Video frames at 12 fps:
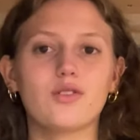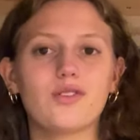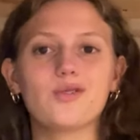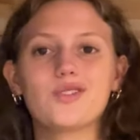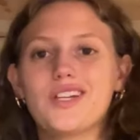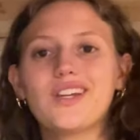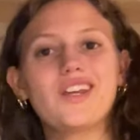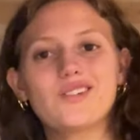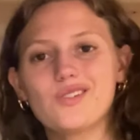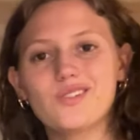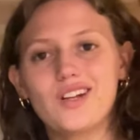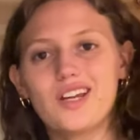those
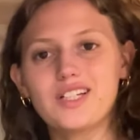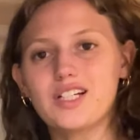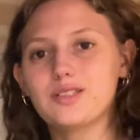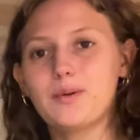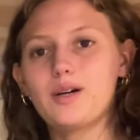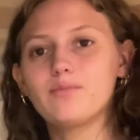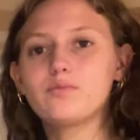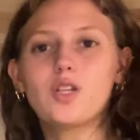teenagers that I talked about,